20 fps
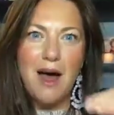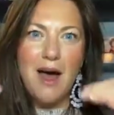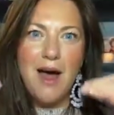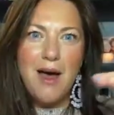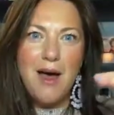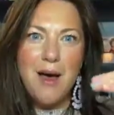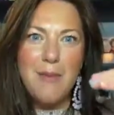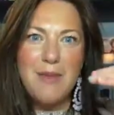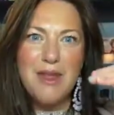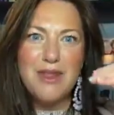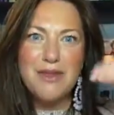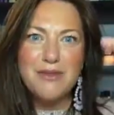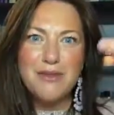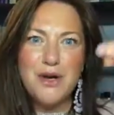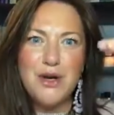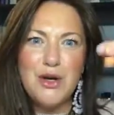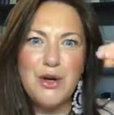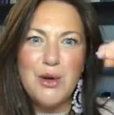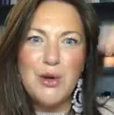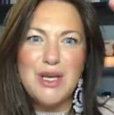Coming
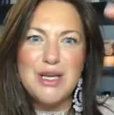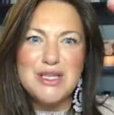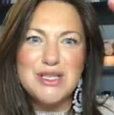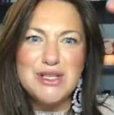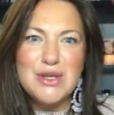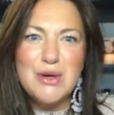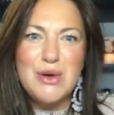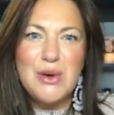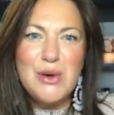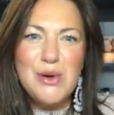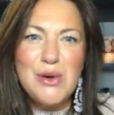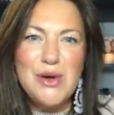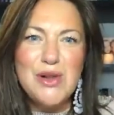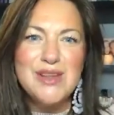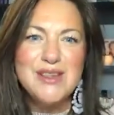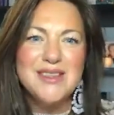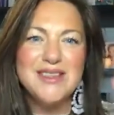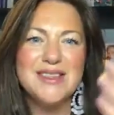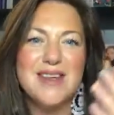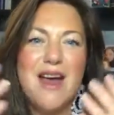through your
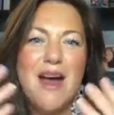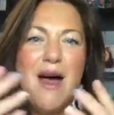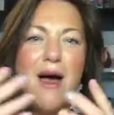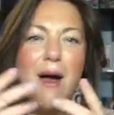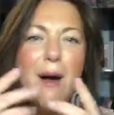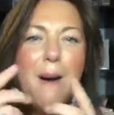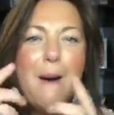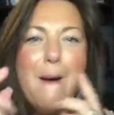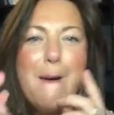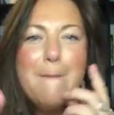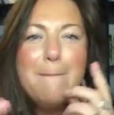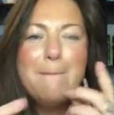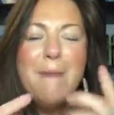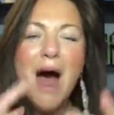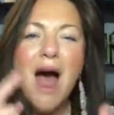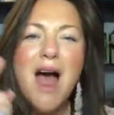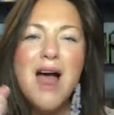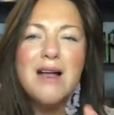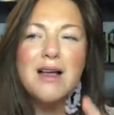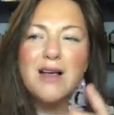schools.
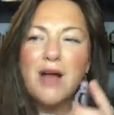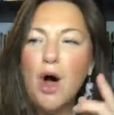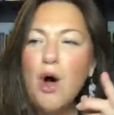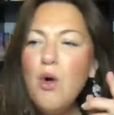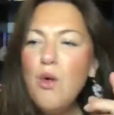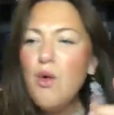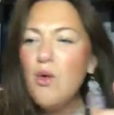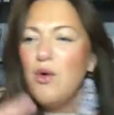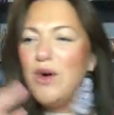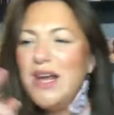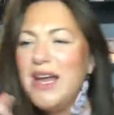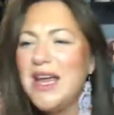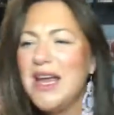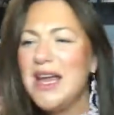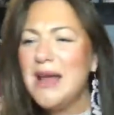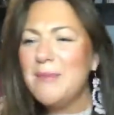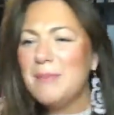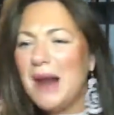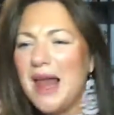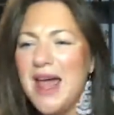
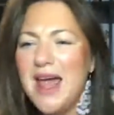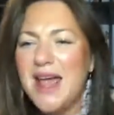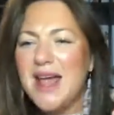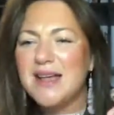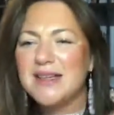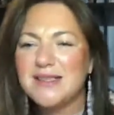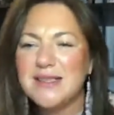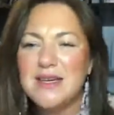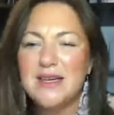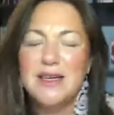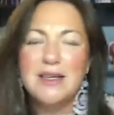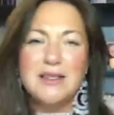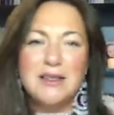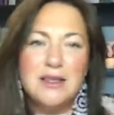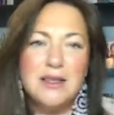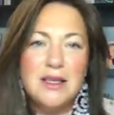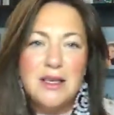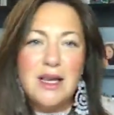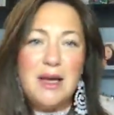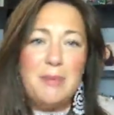Marconi plays.
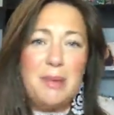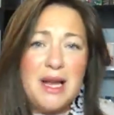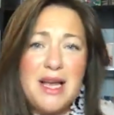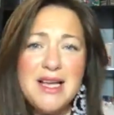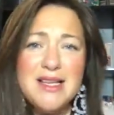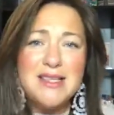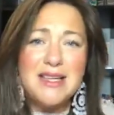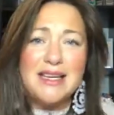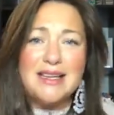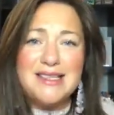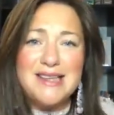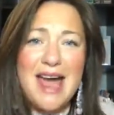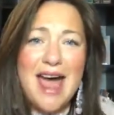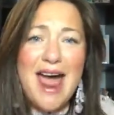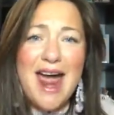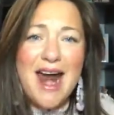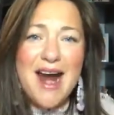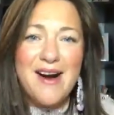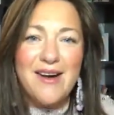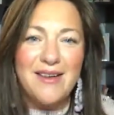He plays the
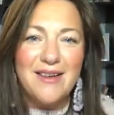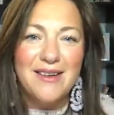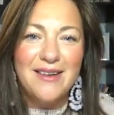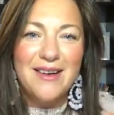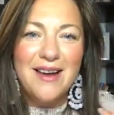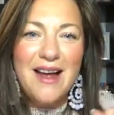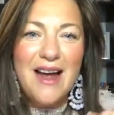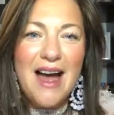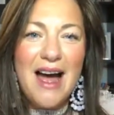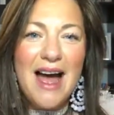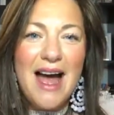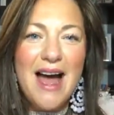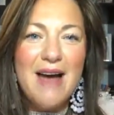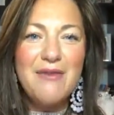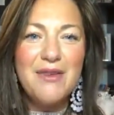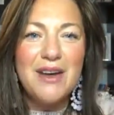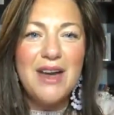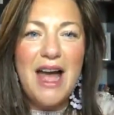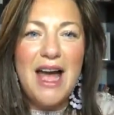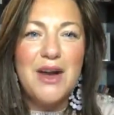guitar.
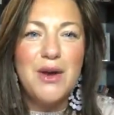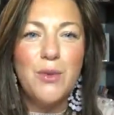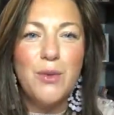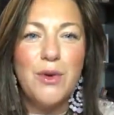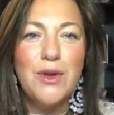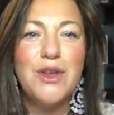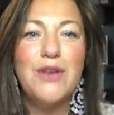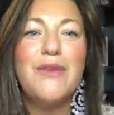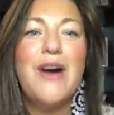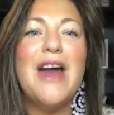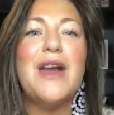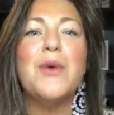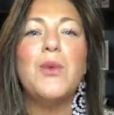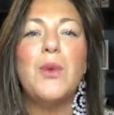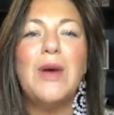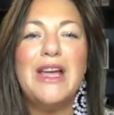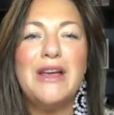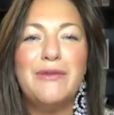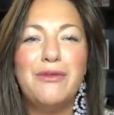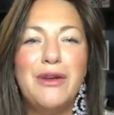You've had
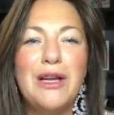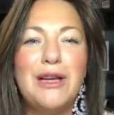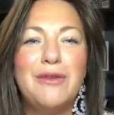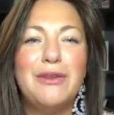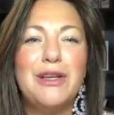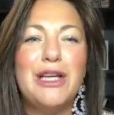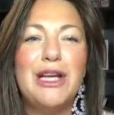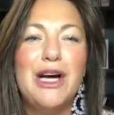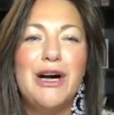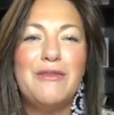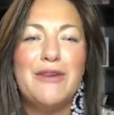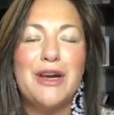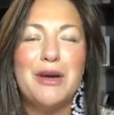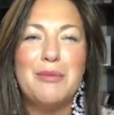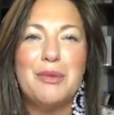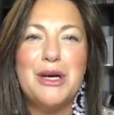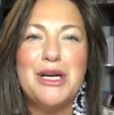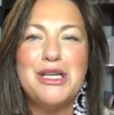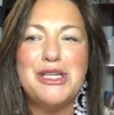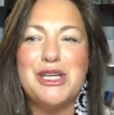a week full of love
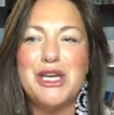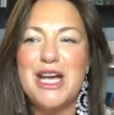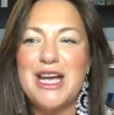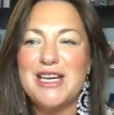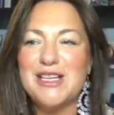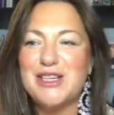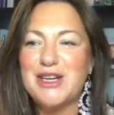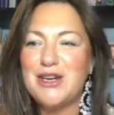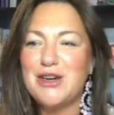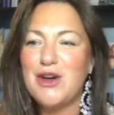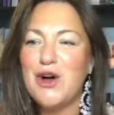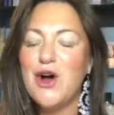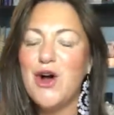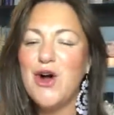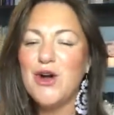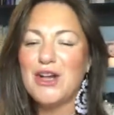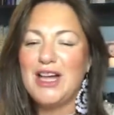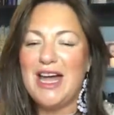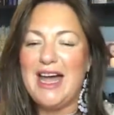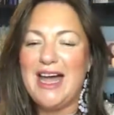and appreciation.
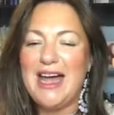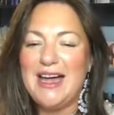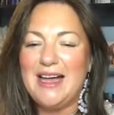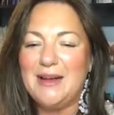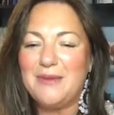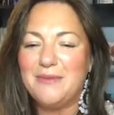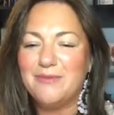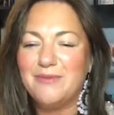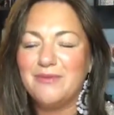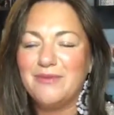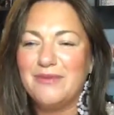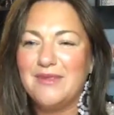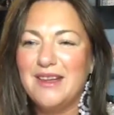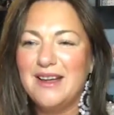Okay.